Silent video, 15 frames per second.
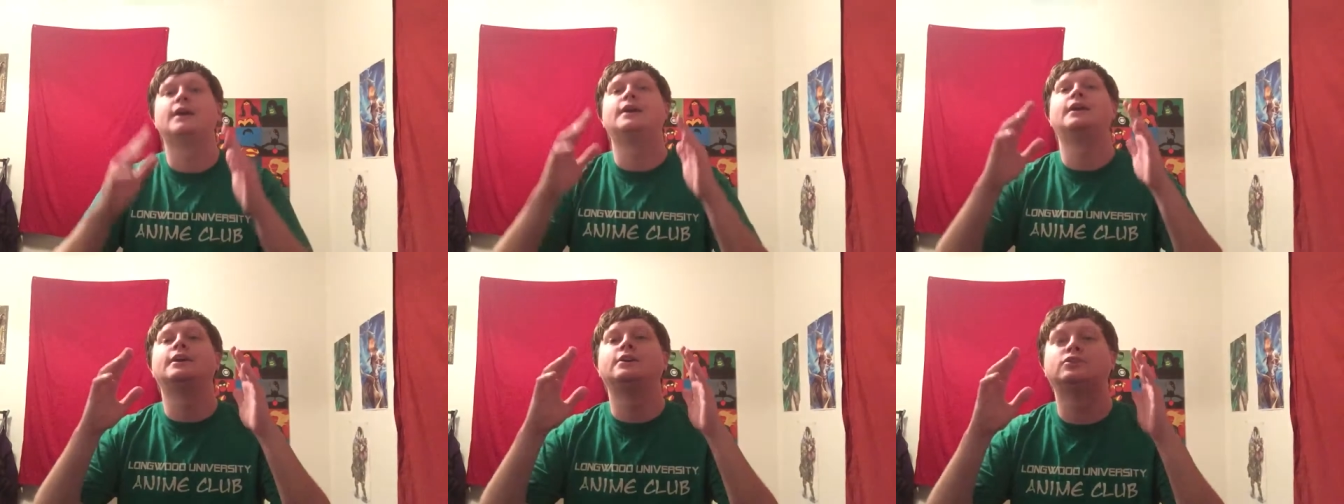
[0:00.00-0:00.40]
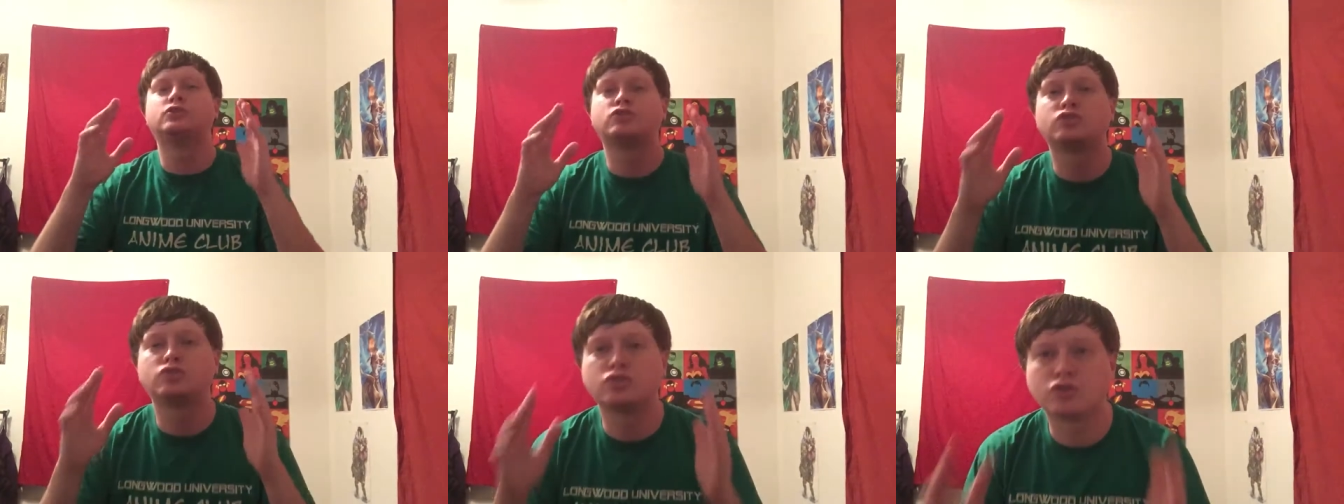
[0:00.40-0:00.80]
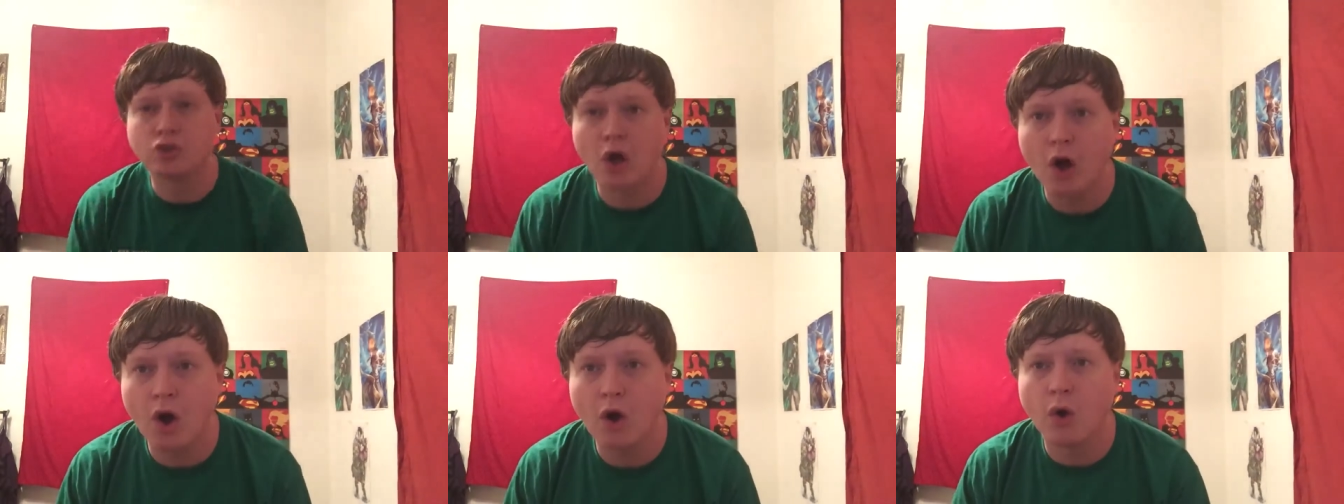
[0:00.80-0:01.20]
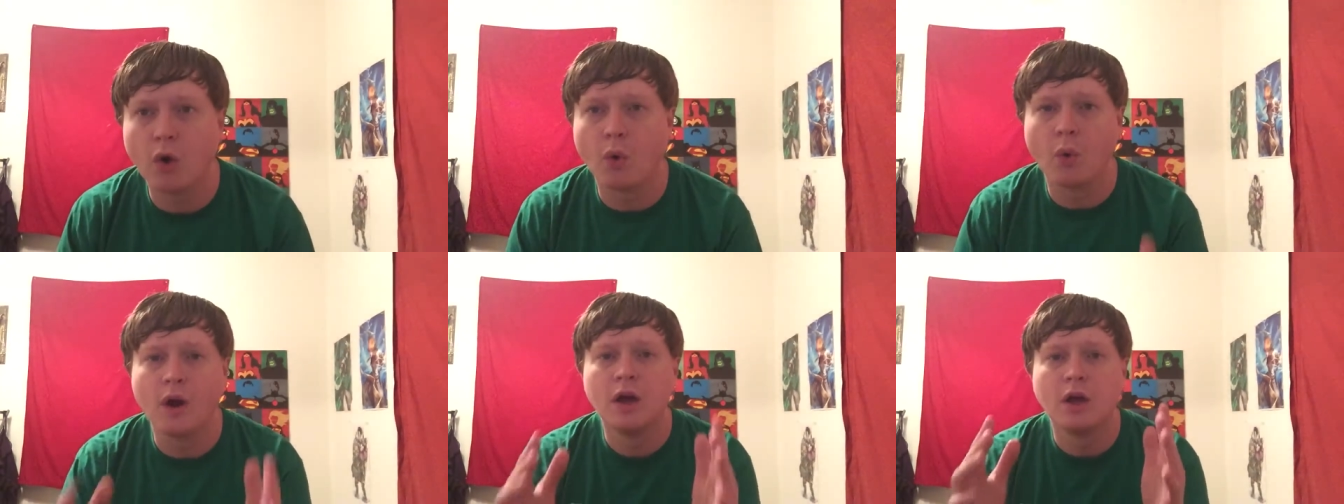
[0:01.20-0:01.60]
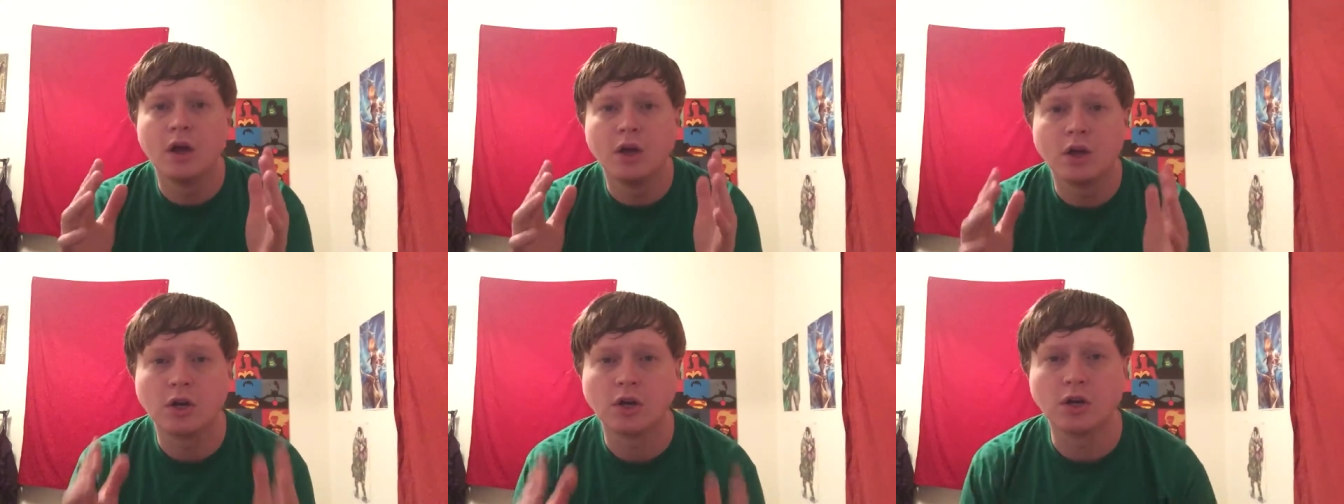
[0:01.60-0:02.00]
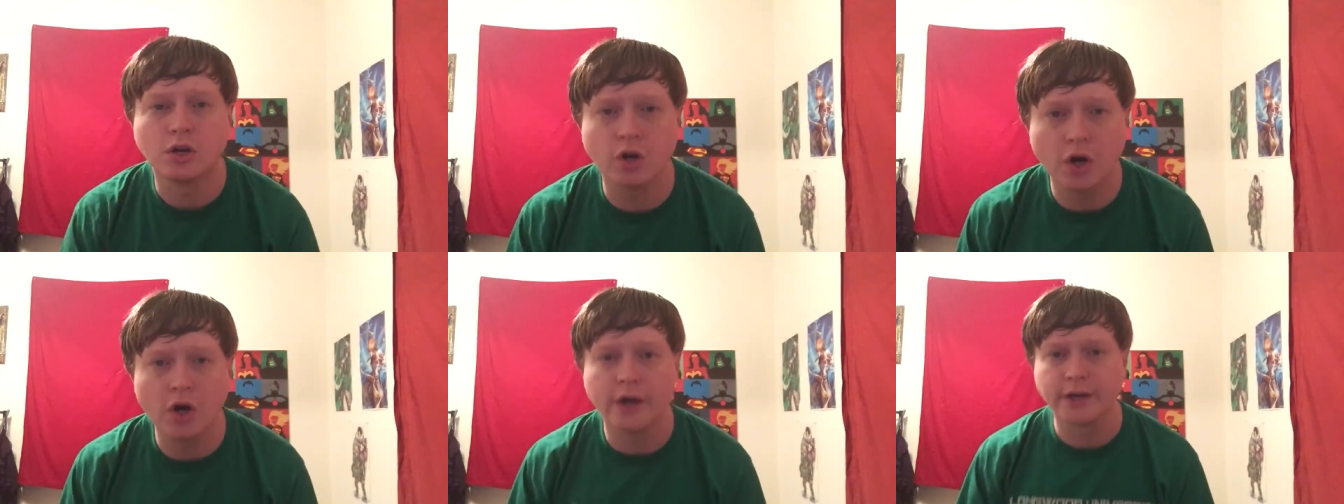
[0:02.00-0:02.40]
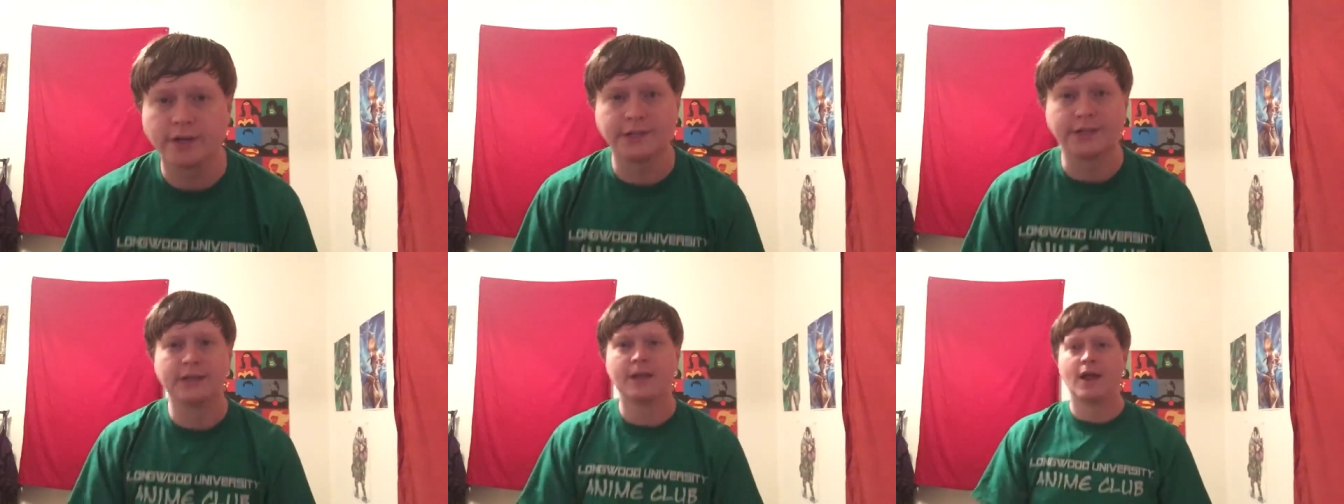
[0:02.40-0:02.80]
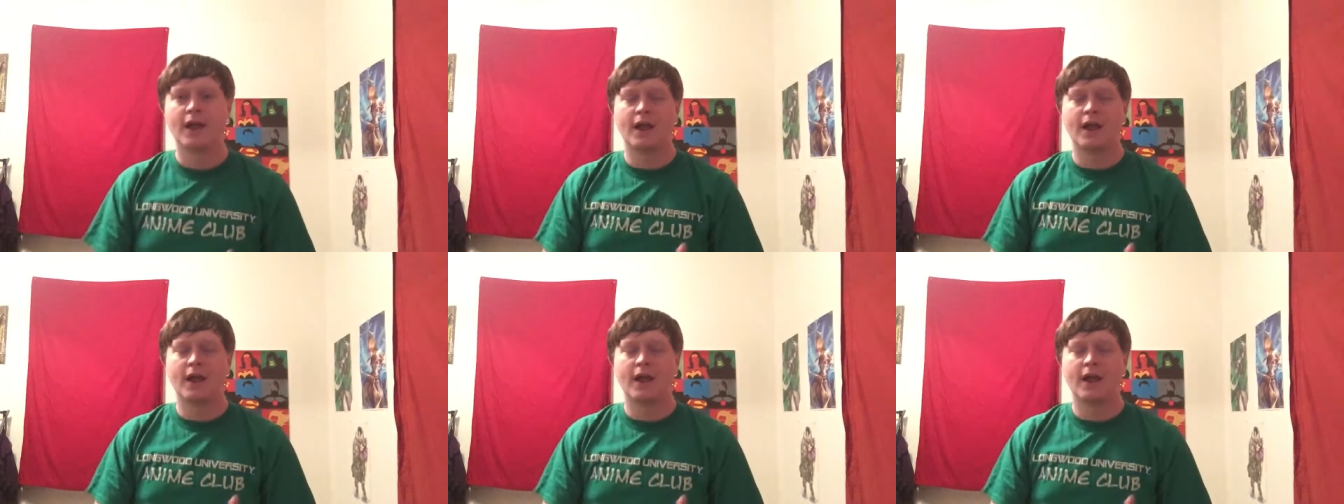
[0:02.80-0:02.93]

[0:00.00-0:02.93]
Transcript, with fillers: It is so good.